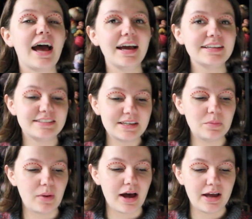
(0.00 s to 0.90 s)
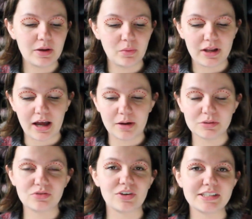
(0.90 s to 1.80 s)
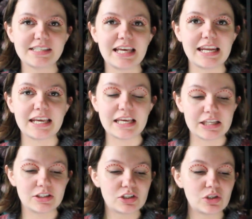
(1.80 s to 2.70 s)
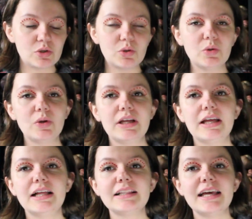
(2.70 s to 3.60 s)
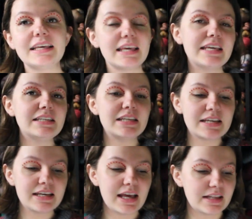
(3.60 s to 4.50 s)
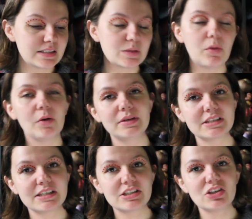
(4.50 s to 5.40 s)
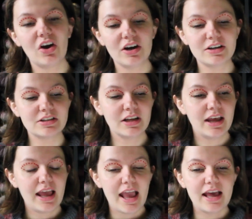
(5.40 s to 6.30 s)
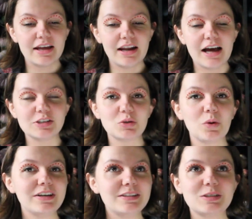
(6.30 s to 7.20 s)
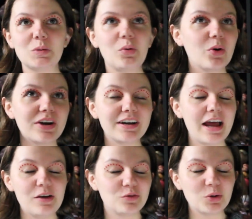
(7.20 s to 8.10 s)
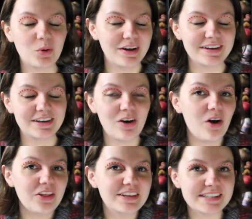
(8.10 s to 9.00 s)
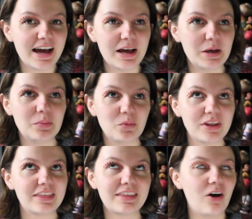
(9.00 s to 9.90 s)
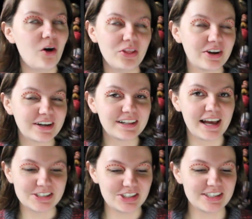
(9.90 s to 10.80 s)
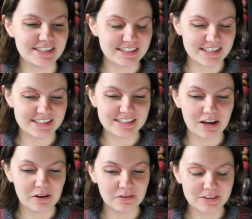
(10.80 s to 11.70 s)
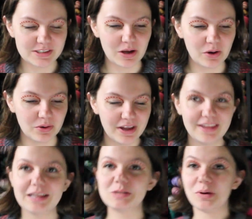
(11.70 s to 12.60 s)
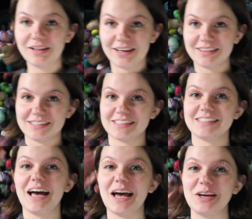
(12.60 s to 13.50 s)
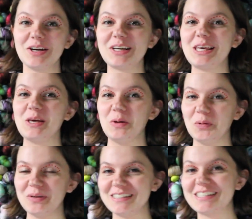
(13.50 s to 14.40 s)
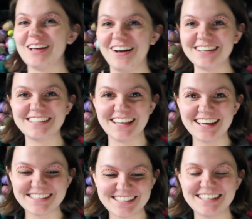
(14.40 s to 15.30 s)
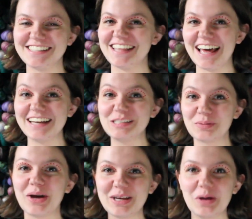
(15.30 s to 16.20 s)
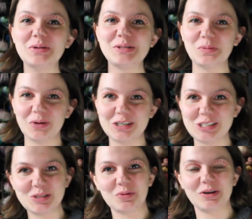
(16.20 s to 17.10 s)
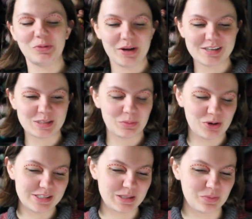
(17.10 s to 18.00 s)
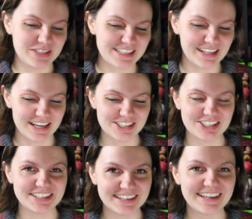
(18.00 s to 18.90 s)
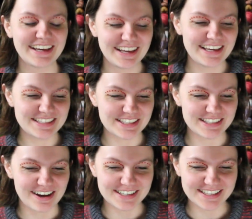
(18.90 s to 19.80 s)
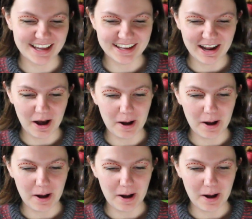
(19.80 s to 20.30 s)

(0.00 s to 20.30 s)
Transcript: I did buy when I was first getting into like indie and small business yarn, and I just wanted to support everyone all the time with all their collections and stuff. So that's why like this entire cube is sock sets, because that is my go-to purchase when I want to support someone's collection, is a sock set.